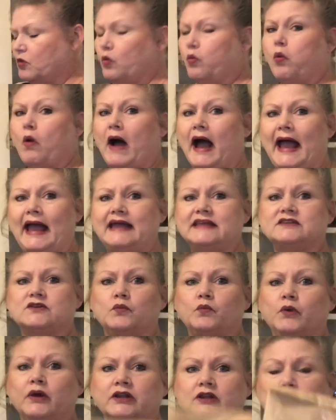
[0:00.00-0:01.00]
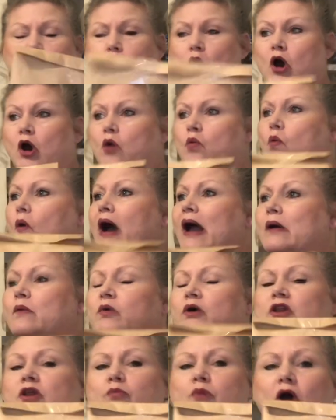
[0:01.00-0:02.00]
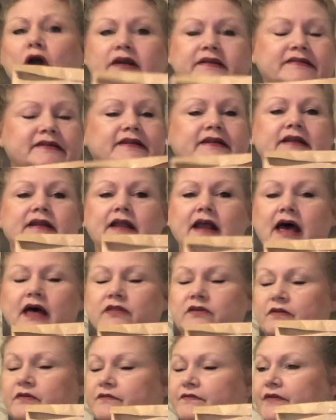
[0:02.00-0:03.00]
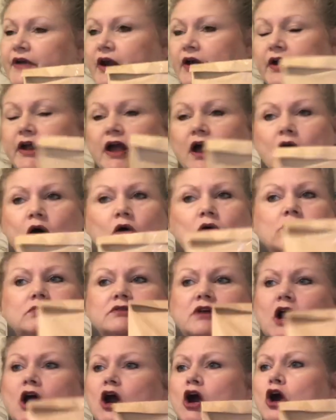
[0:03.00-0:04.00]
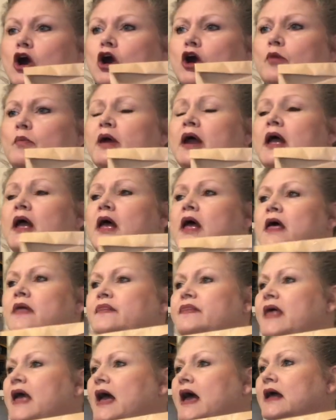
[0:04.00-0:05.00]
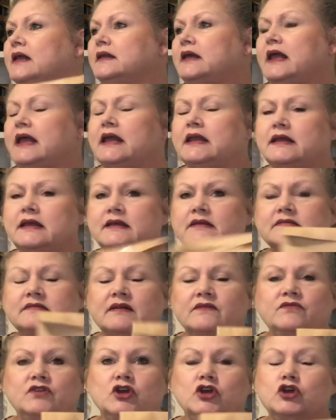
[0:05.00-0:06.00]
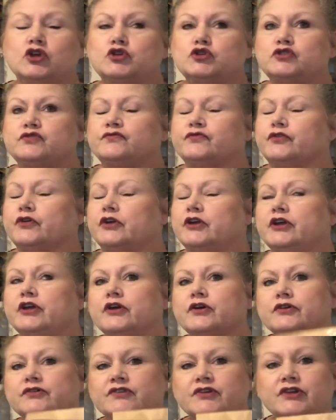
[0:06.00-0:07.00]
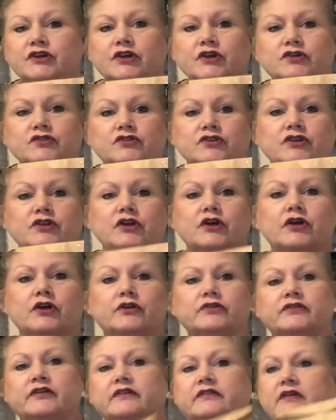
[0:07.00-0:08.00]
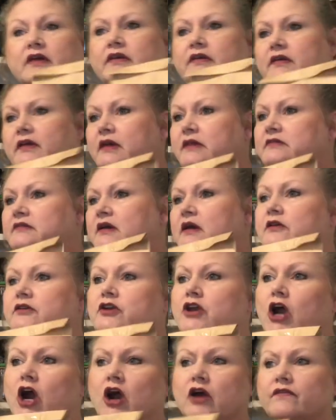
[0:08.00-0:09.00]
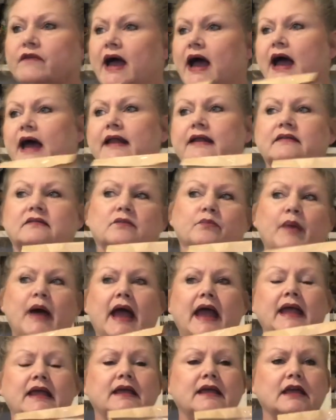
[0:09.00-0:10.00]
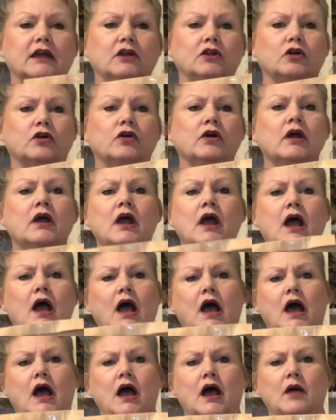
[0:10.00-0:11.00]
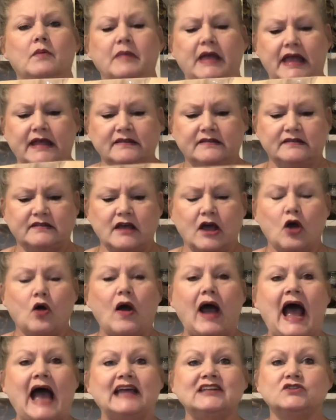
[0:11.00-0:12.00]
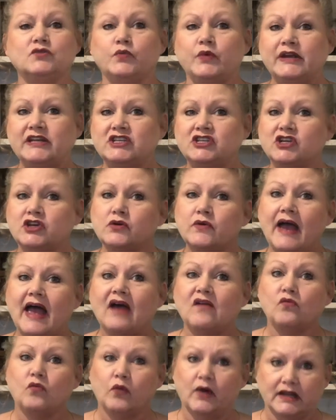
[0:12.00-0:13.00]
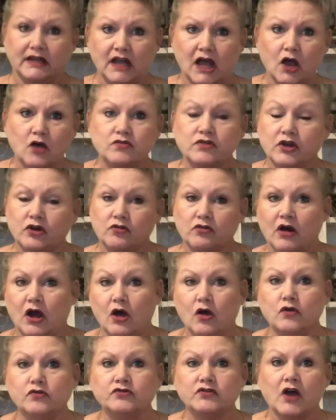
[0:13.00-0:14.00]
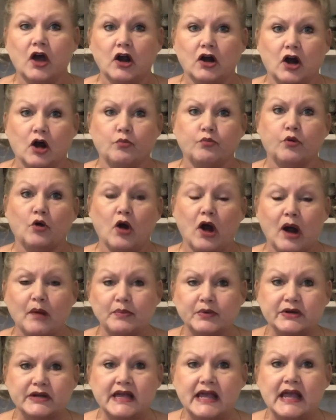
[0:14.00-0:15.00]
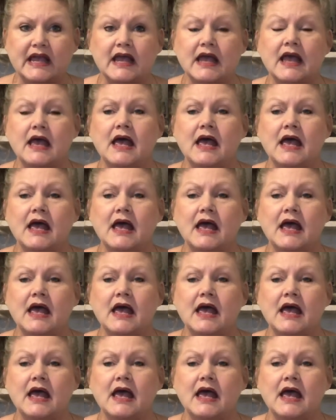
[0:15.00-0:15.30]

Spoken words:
White willow bark. White willow bark is another very old herb that Indians have used for years and years and years. It's a nervine. It's a painkiller. And so we do have willow that grows on our property.